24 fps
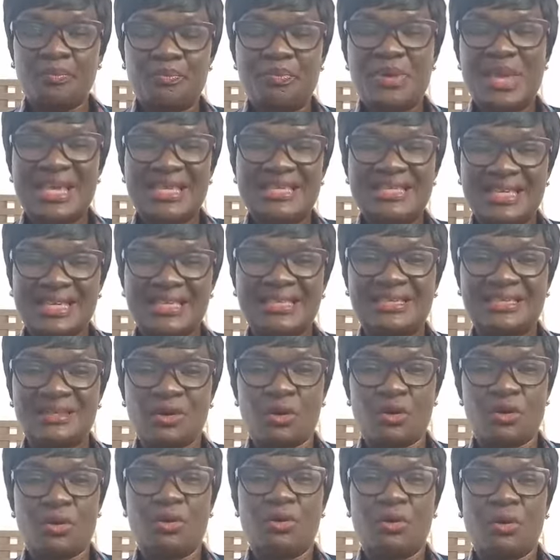bases
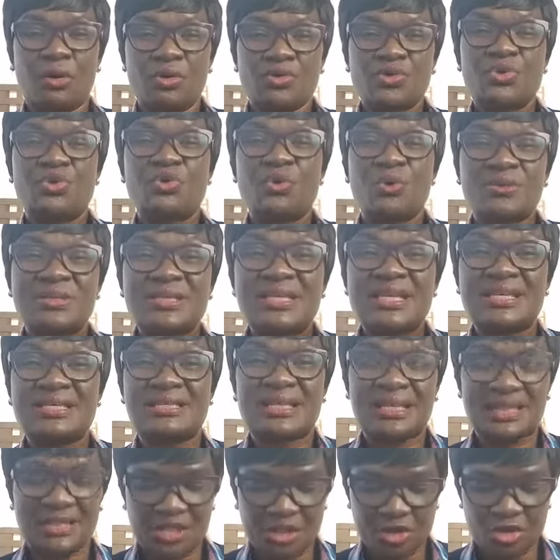or, or, or sources
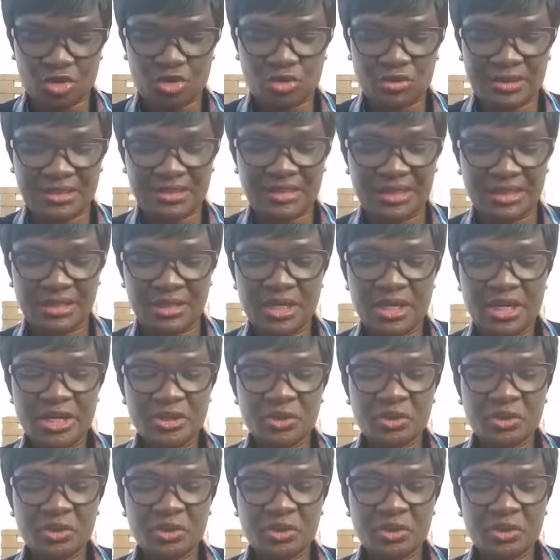that are trusted.